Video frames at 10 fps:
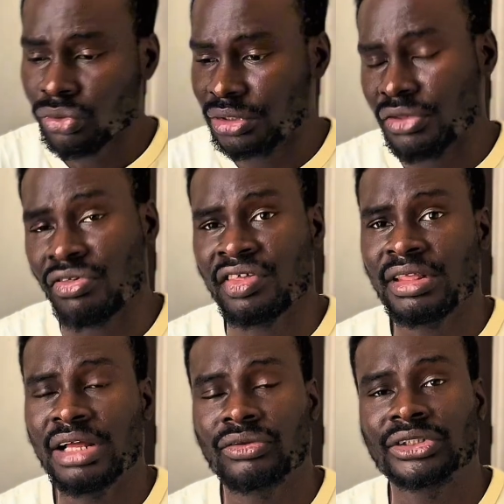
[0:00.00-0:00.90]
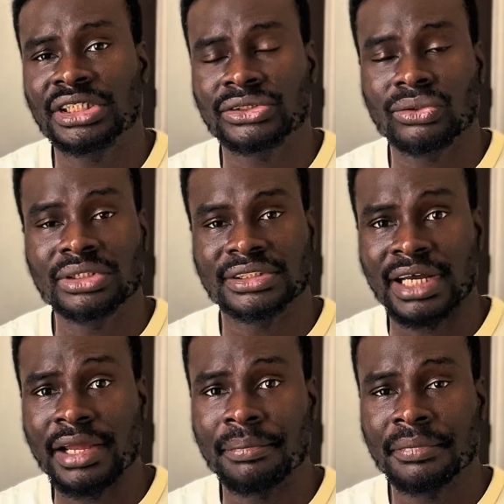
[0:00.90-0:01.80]
don't need to stare at the charts all the
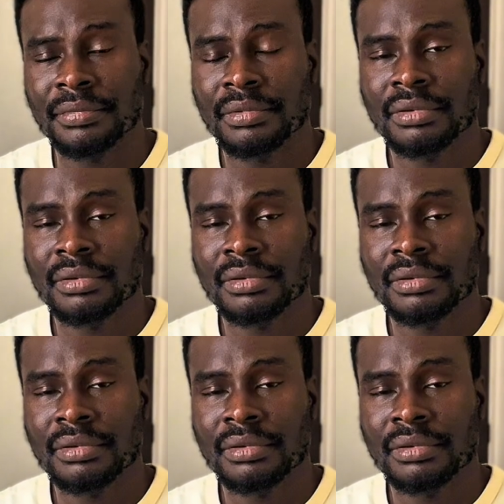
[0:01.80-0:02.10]
time.